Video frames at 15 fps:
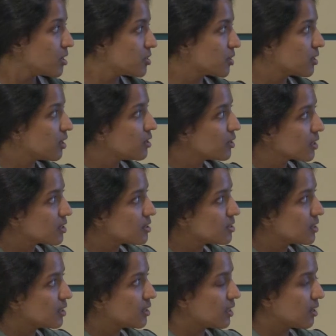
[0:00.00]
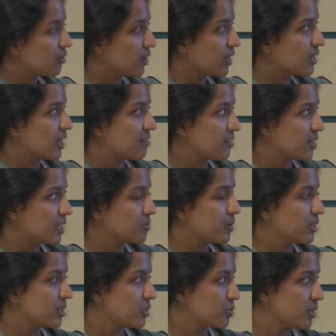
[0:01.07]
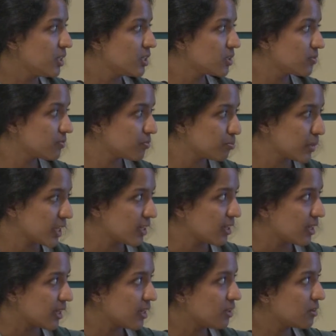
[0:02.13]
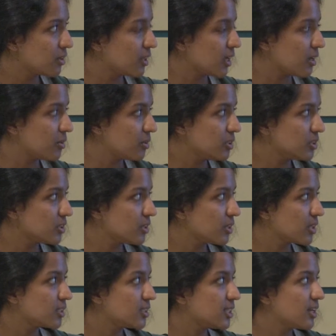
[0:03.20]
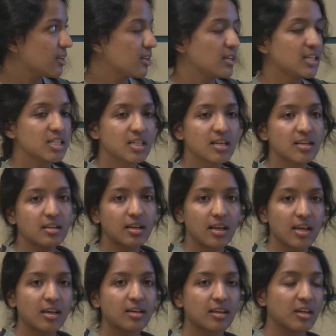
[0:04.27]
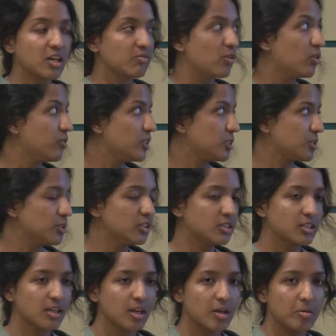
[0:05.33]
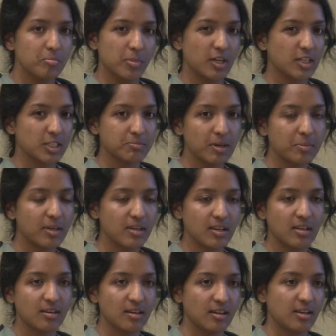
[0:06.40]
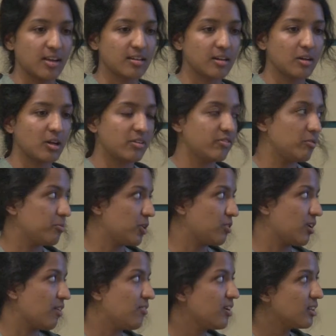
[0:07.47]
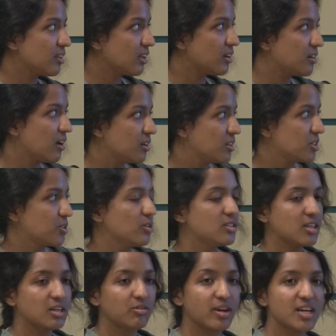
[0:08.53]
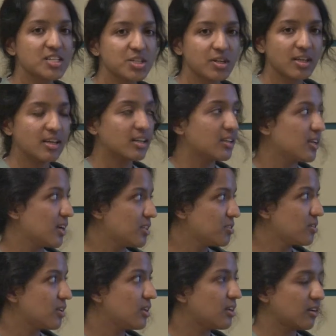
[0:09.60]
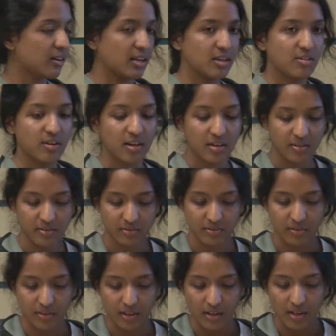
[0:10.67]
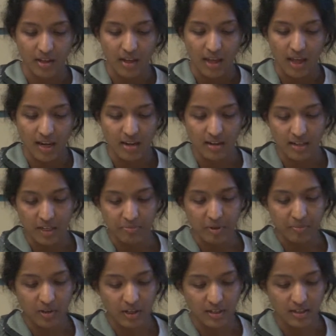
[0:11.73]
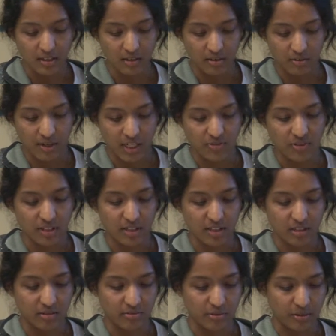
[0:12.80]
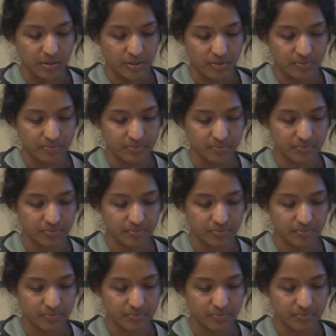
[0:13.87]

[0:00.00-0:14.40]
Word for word: So here you can see the rate advertised by the switch, by the link to the end host, and you can see that initially it kind of overshoots because maybe it didn't detect a lot of input traffic, and then it undershoots, and gradually it gets to the correct rate. And let me plot the rates for the other flows.